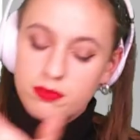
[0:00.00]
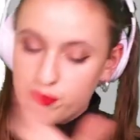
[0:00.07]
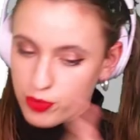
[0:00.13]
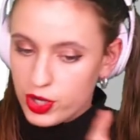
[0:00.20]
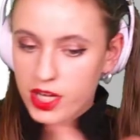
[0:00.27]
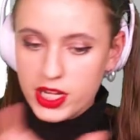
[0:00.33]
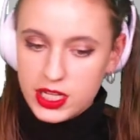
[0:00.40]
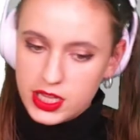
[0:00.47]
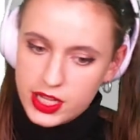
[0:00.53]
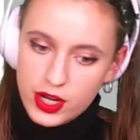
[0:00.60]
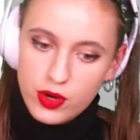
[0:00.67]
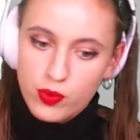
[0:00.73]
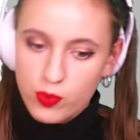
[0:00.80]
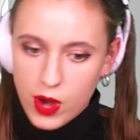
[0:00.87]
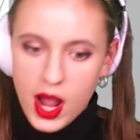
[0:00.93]
pretty
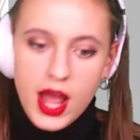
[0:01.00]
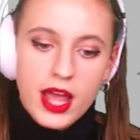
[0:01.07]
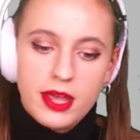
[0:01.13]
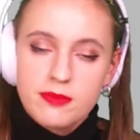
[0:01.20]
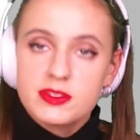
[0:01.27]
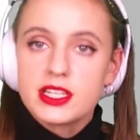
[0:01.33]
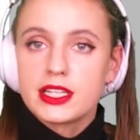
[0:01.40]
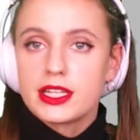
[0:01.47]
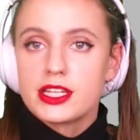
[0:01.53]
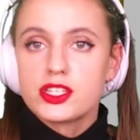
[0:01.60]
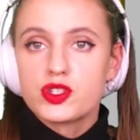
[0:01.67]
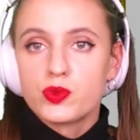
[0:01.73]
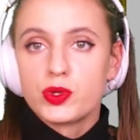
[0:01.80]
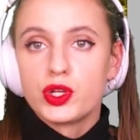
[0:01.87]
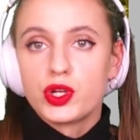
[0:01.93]
clear rhymes, at
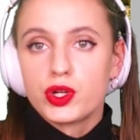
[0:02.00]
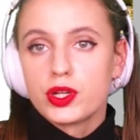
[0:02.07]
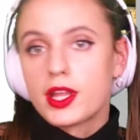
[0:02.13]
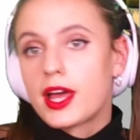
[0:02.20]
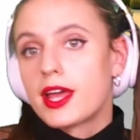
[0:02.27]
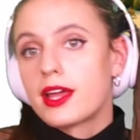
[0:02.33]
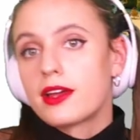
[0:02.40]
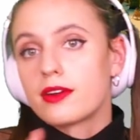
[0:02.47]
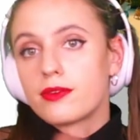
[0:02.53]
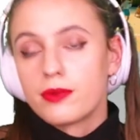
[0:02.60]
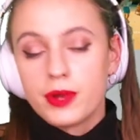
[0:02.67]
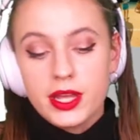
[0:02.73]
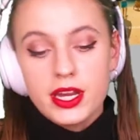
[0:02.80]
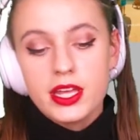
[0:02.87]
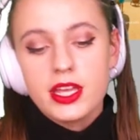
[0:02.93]
least when you're like
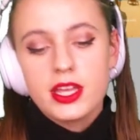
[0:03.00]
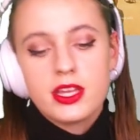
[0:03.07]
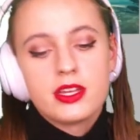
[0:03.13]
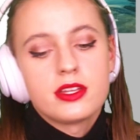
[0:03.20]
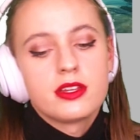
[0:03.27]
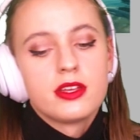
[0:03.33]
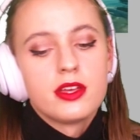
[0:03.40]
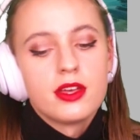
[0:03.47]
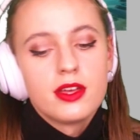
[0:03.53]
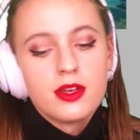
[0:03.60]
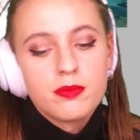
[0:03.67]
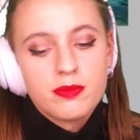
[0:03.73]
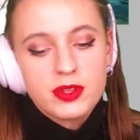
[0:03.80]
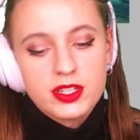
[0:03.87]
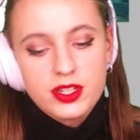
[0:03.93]
reading it.
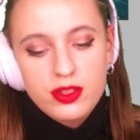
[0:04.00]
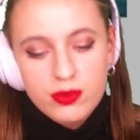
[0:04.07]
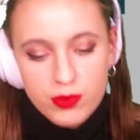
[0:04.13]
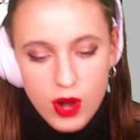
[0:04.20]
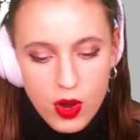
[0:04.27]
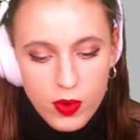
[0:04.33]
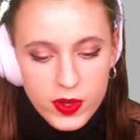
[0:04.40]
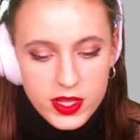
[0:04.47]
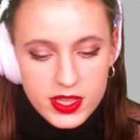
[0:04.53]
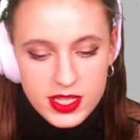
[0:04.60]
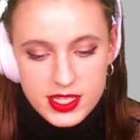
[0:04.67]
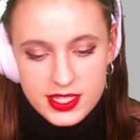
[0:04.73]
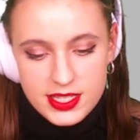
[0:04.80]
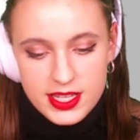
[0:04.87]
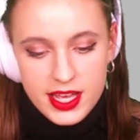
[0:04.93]
But to throw in
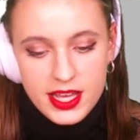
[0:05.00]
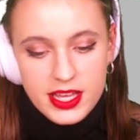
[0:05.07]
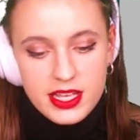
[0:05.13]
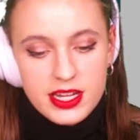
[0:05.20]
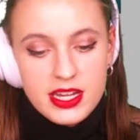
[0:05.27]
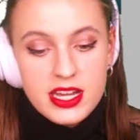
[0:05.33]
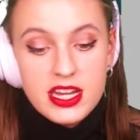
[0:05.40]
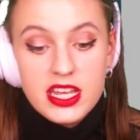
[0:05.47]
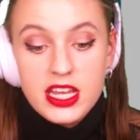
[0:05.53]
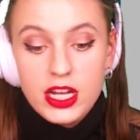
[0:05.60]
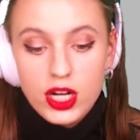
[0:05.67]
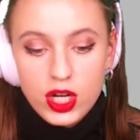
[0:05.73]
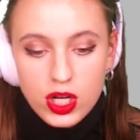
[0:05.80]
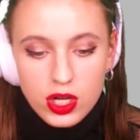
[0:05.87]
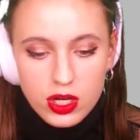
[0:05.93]
this like
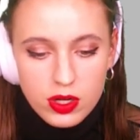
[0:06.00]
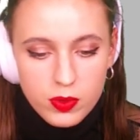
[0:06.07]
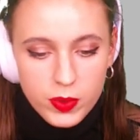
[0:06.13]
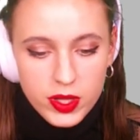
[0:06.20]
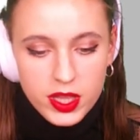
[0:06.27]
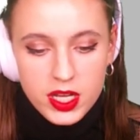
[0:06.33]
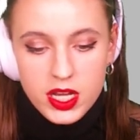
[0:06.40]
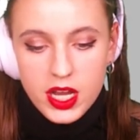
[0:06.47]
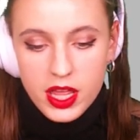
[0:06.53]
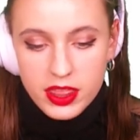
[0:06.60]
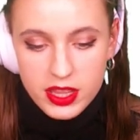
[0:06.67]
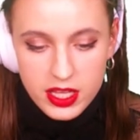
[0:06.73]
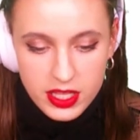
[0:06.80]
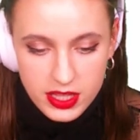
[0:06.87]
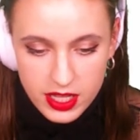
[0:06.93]
near with
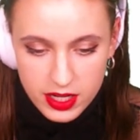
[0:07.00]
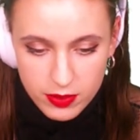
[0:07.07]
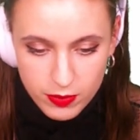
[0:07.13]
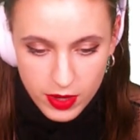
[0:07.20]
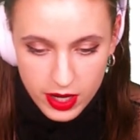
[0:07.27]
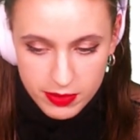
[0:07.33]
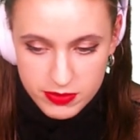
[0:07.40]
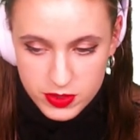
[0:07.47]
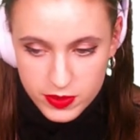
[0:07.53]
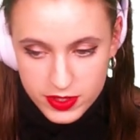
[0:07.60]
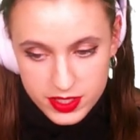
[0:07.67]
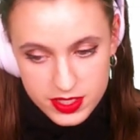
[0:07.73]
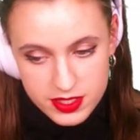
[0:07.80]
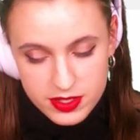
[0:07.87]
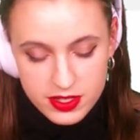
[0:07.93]
nothing that it rhymes with
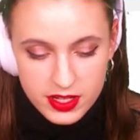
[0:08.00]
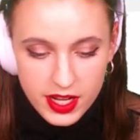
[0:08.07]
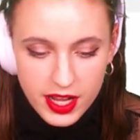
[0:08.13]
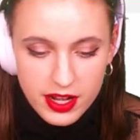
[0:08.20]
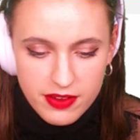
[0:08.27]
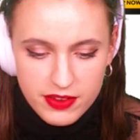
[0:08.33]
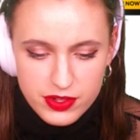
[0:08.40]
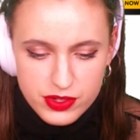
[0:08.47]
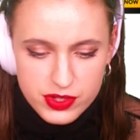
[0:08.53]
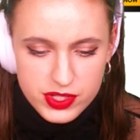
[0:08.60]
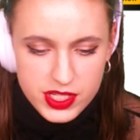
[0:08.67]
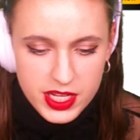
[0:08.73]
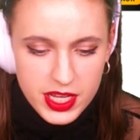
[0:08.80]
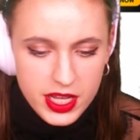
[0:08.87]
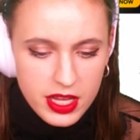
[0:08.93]
is kind of
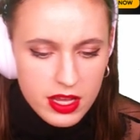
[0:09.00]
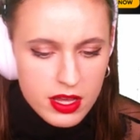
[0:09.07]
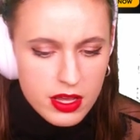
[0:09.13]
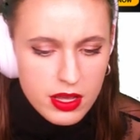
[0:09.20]
interesting.